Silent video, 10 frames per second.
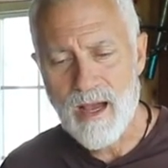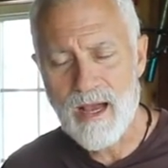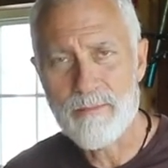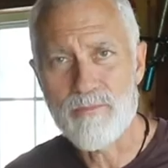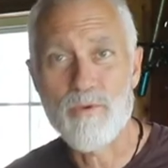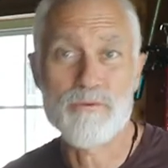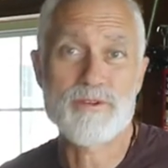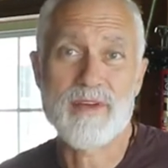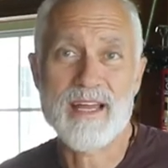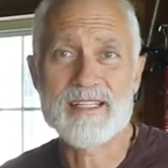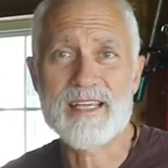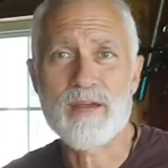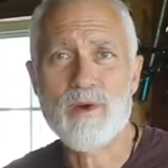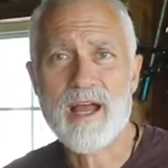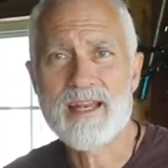well, first of all, you got to
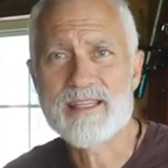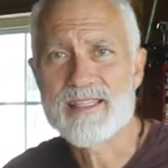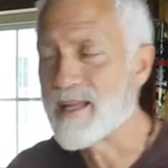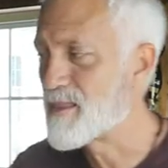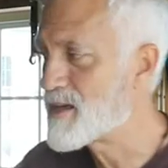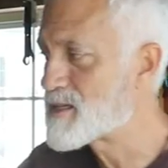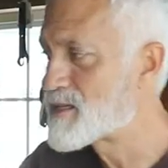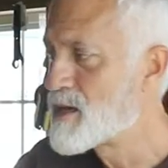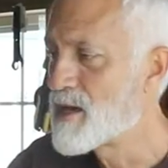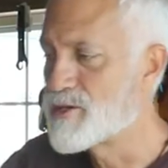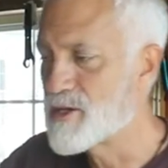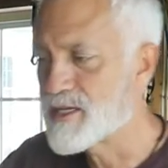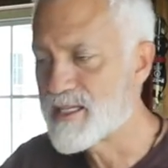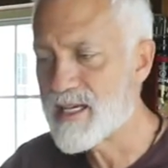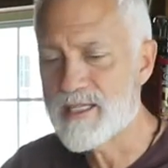decide what kind of seat. This, as
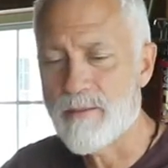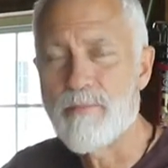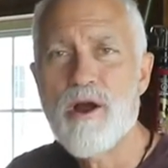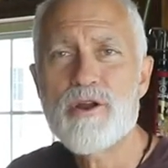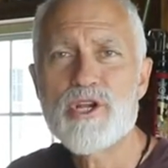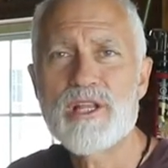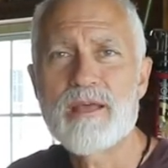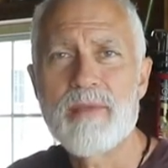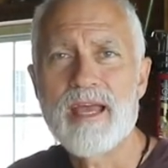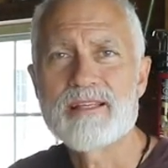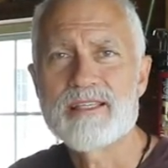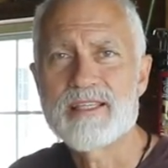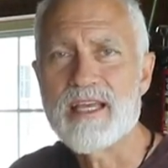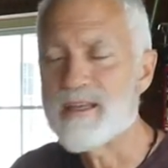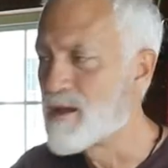you can see, is a partially made
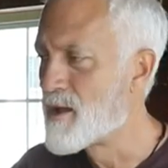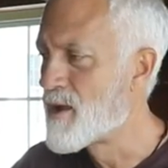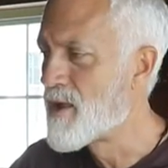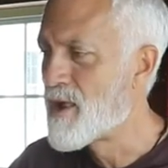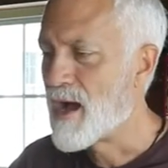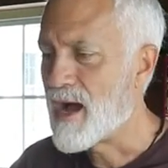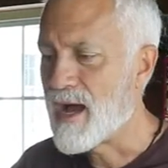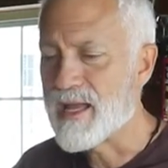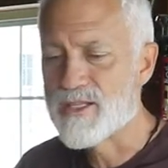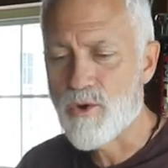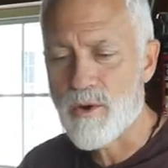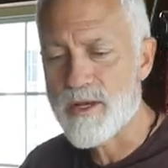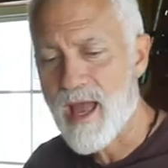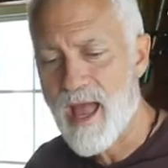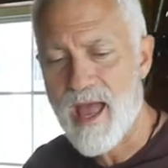seat. It's
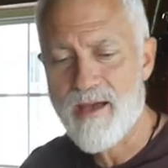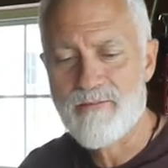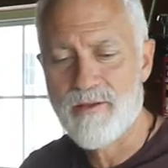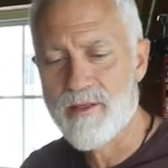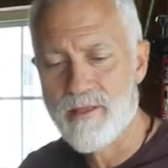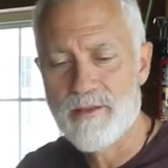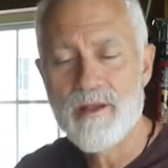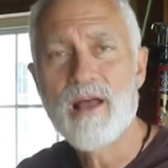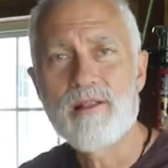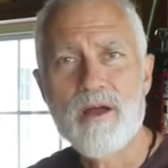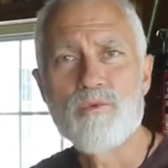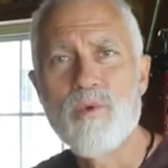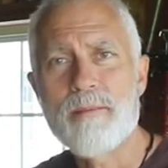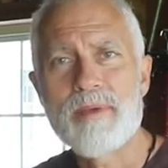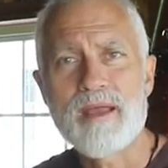going to have
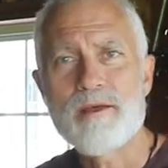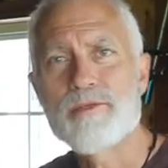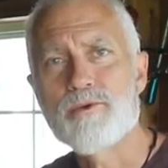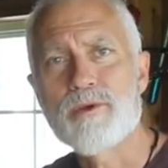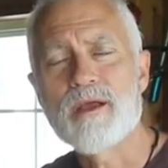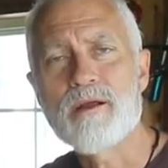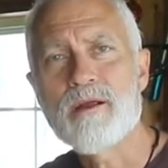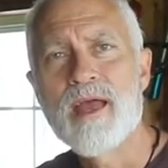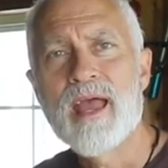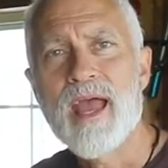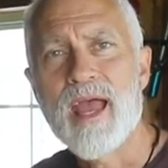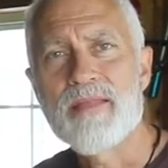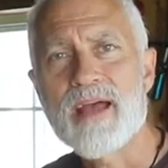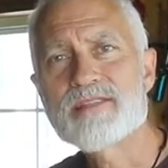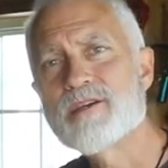nylon webbing through here,
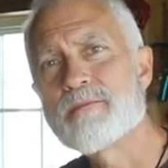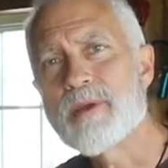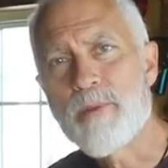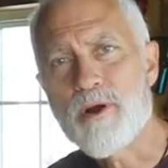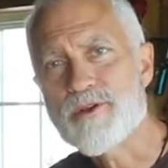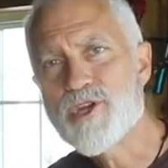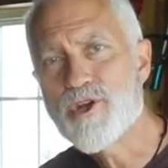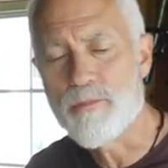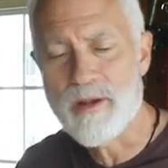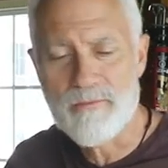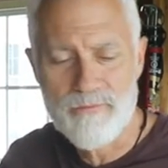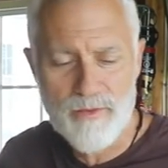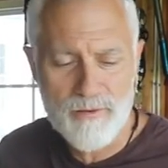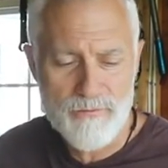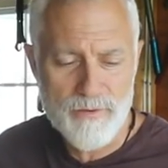and that's going to be part two. But
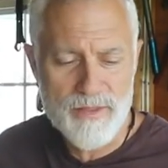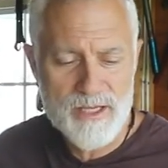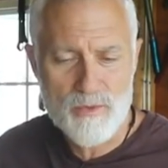for the